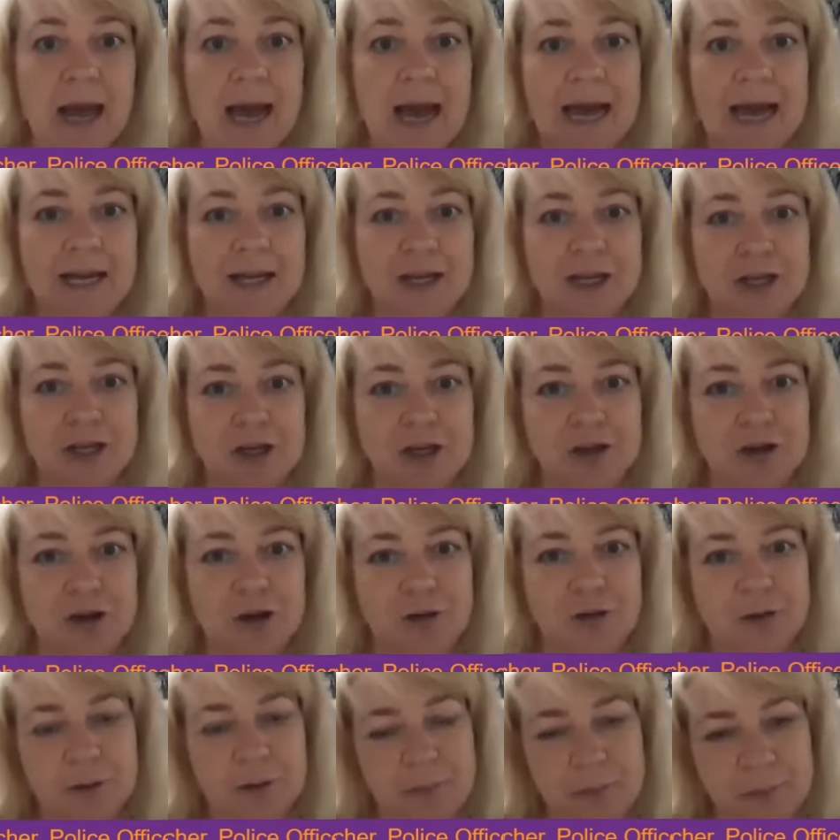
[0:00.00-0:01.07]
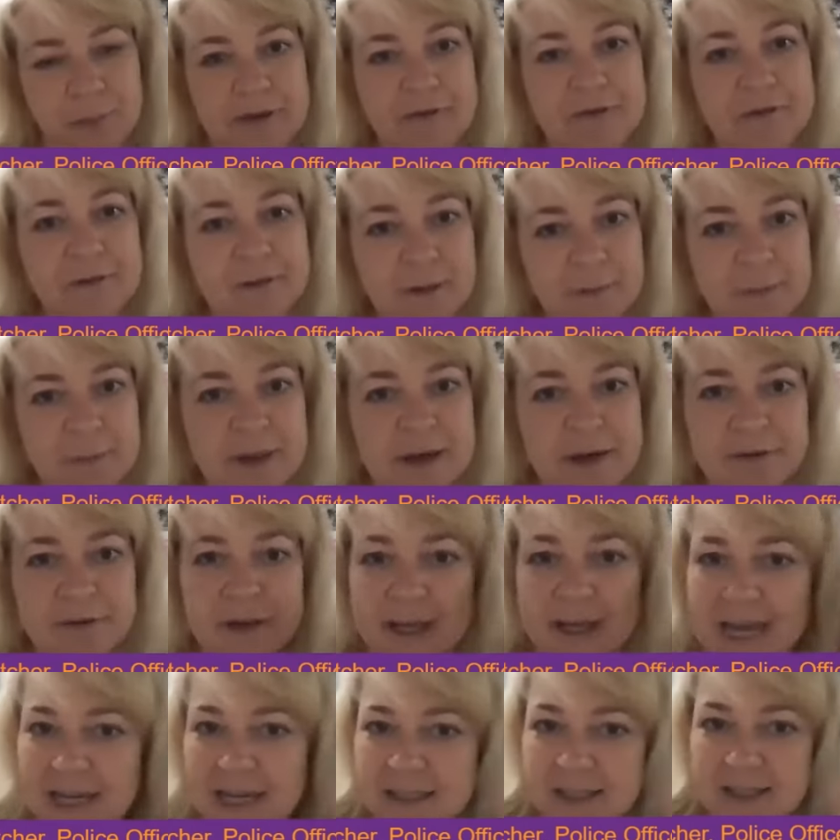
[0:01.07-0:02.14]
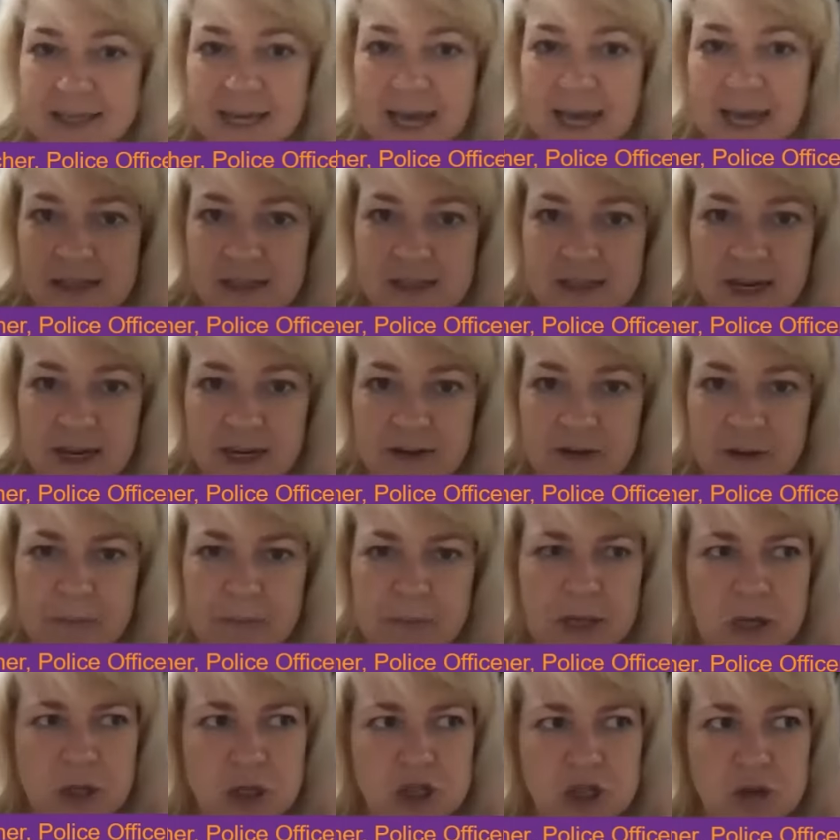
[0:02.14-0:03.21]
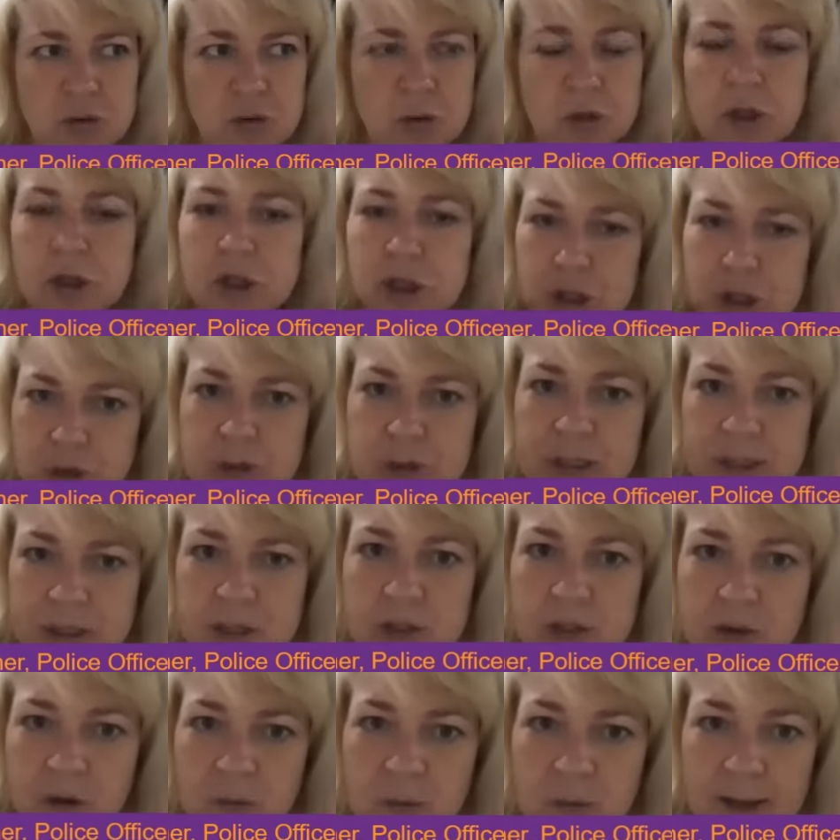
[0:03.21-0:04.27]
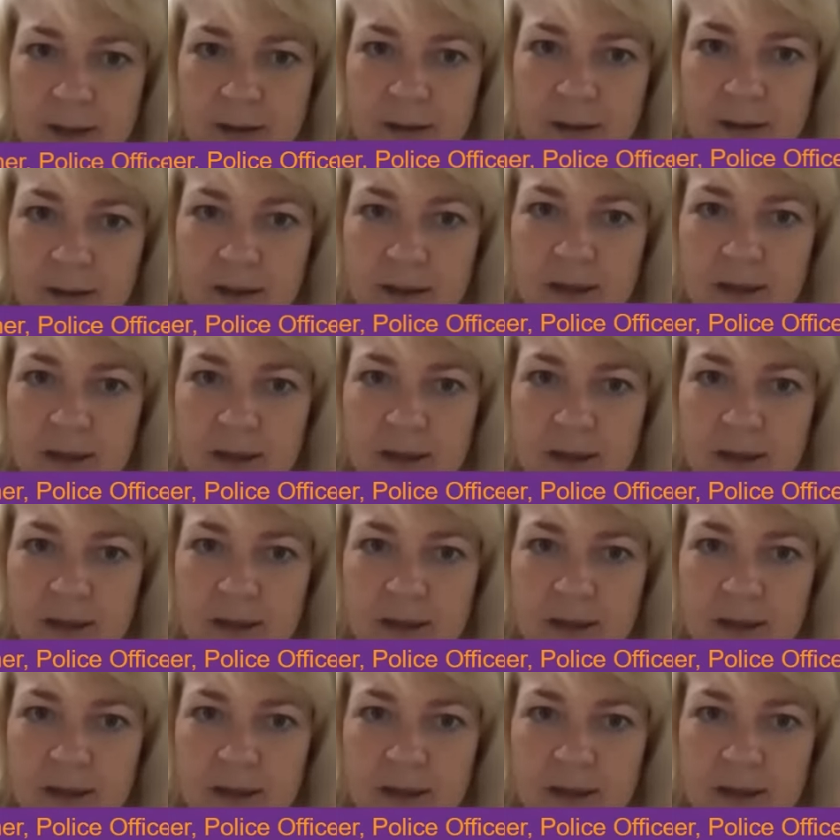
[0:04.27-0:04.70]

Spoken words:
And, you know, a bit of the cascade side of it, because you understood it so well,